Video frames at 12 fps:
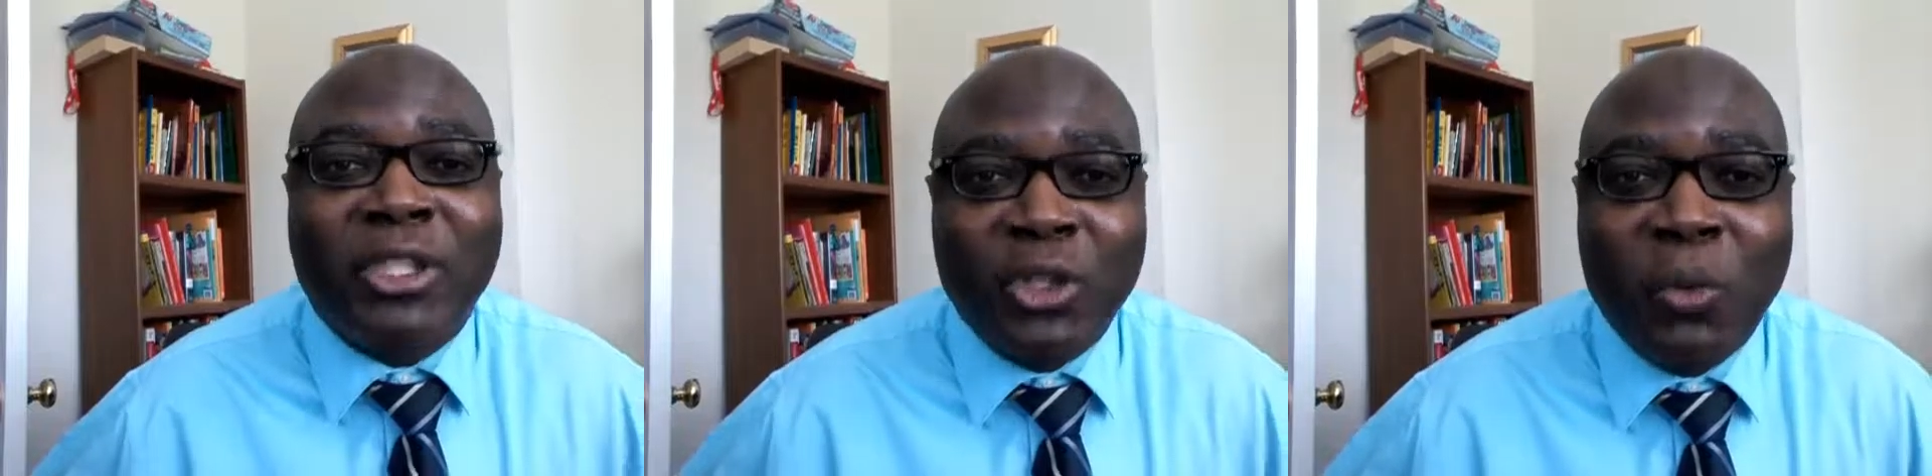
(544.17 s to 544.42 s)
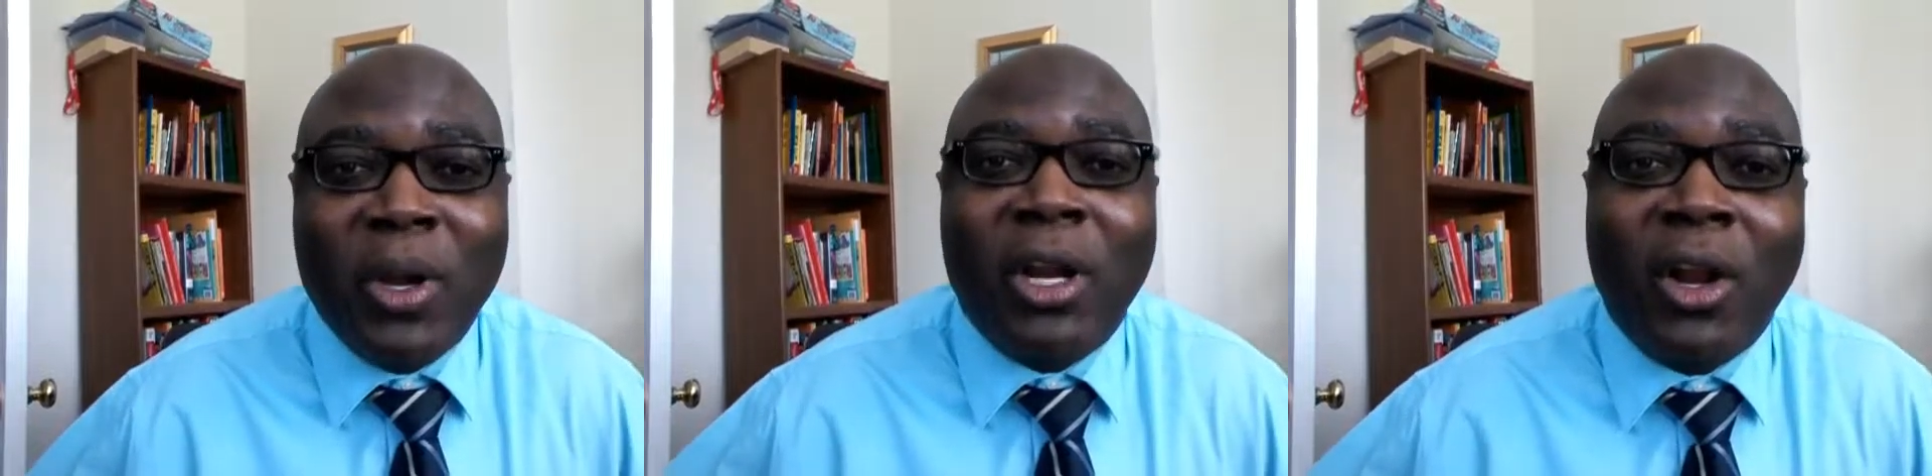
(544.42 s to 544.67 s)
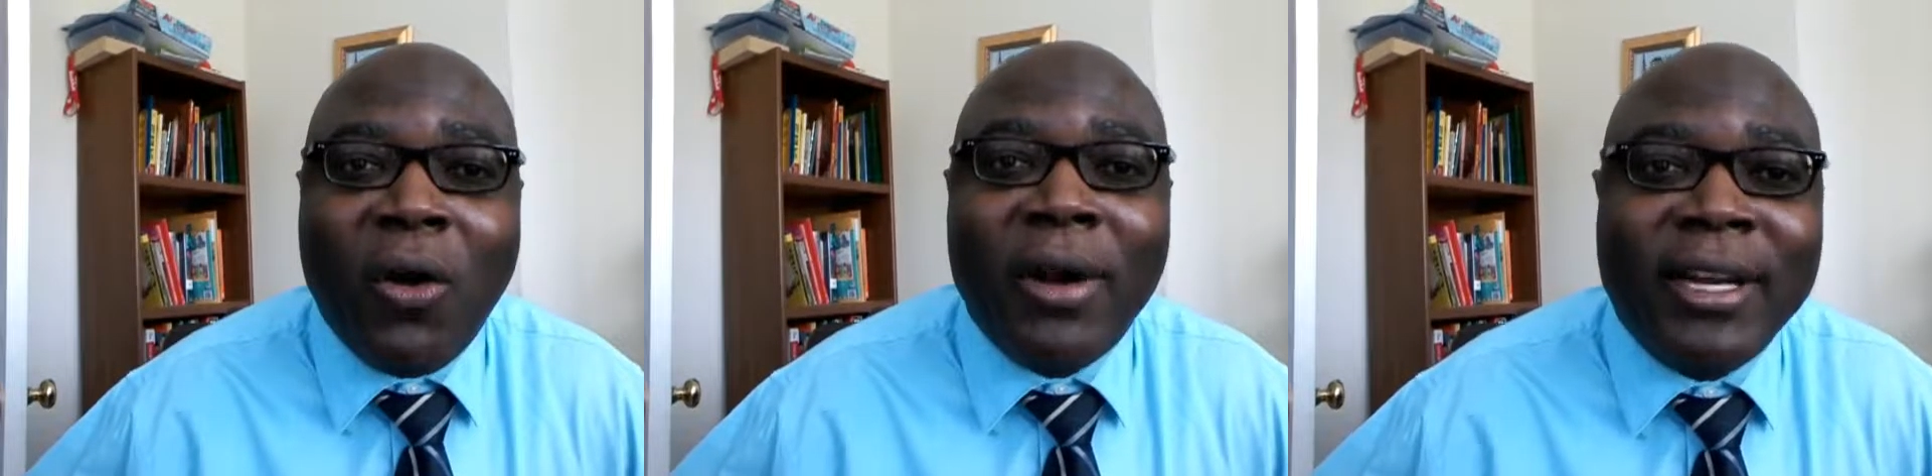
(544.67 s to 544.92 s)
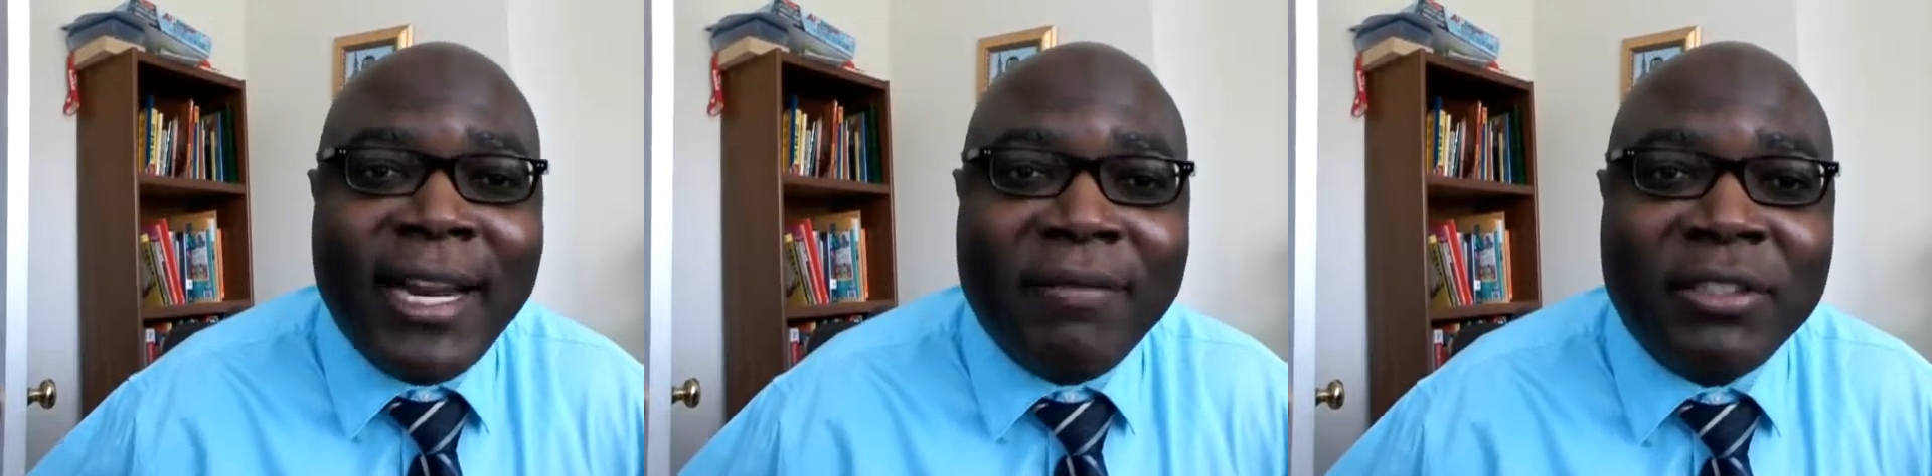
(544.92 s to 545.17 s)
but you will
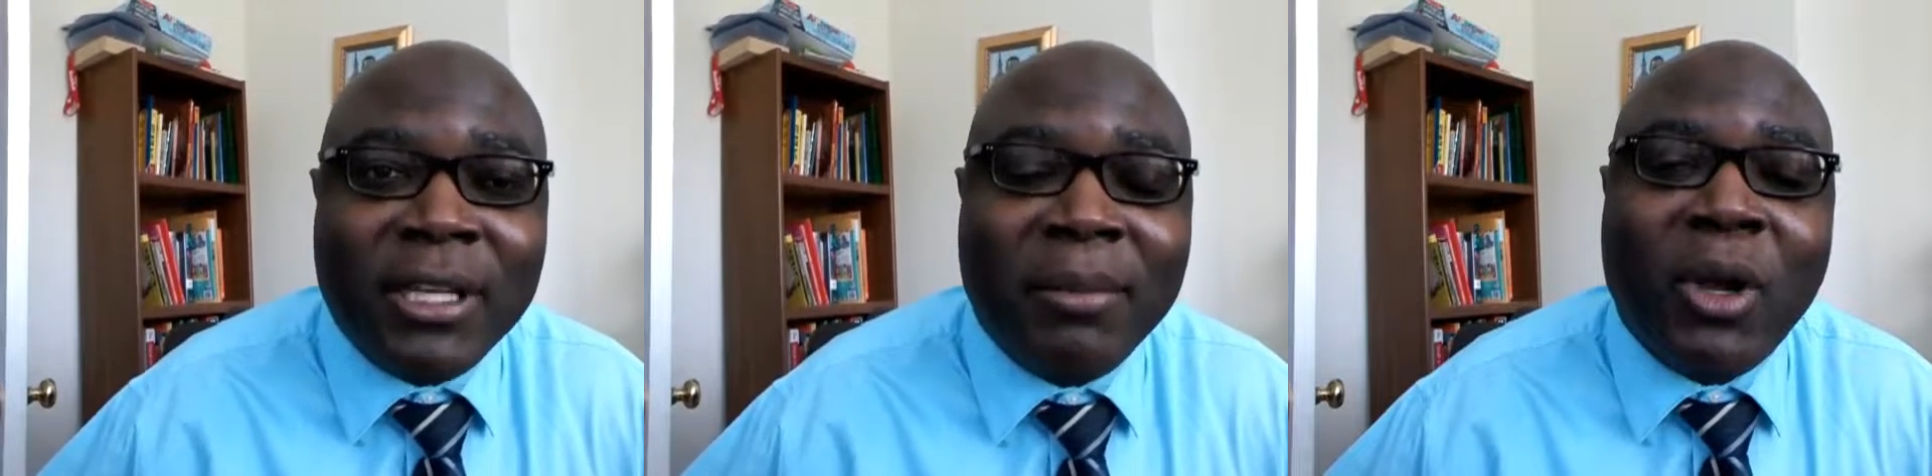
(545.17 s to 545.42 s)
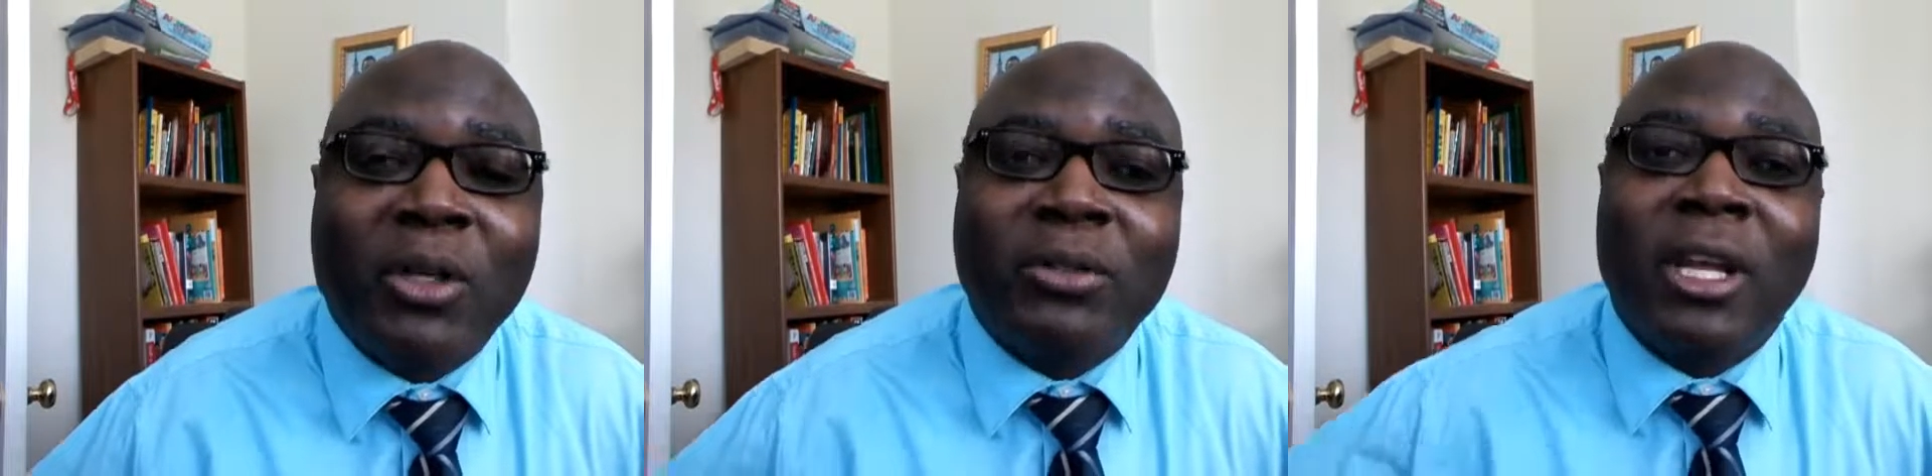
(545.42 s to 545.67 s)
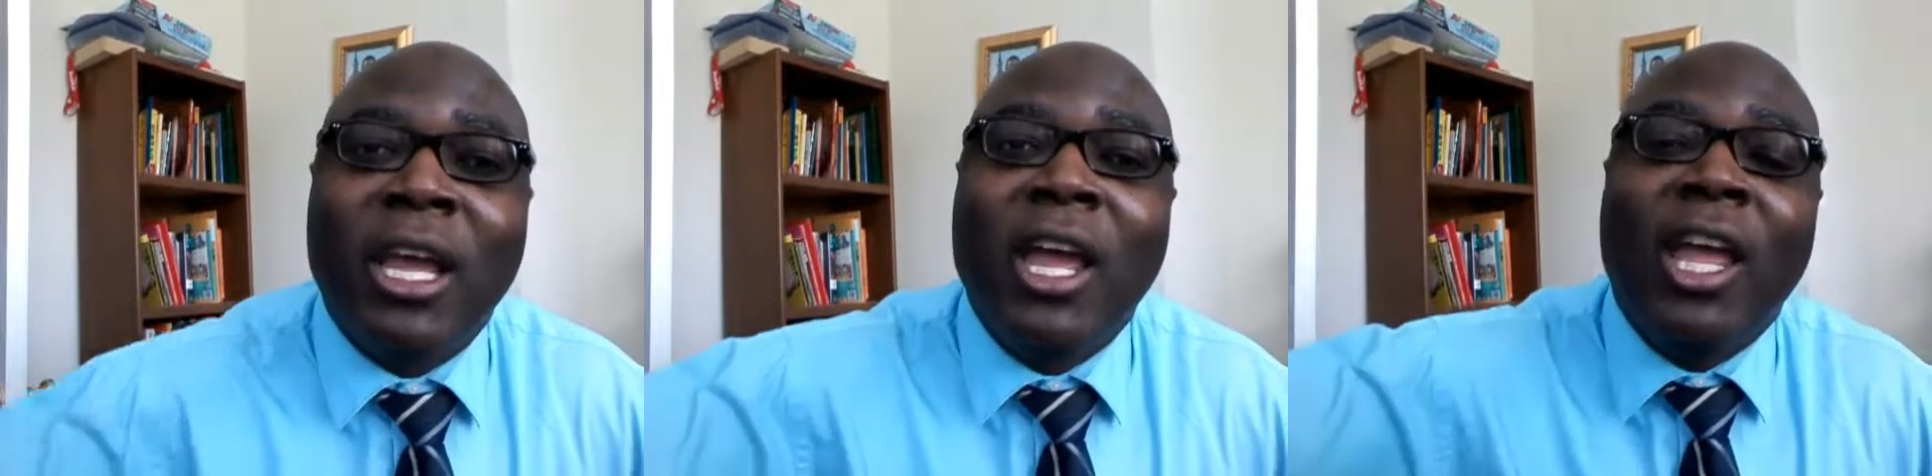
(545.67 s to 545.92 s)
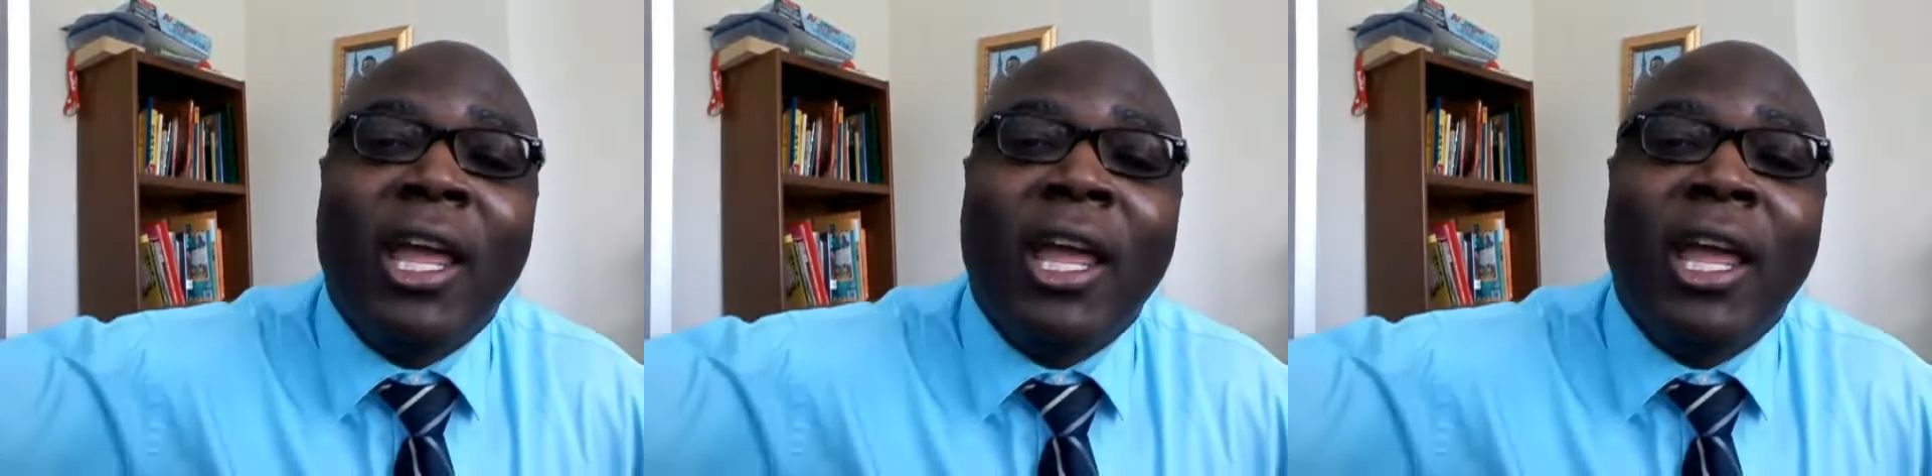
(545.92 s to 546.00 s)
lower the deficit because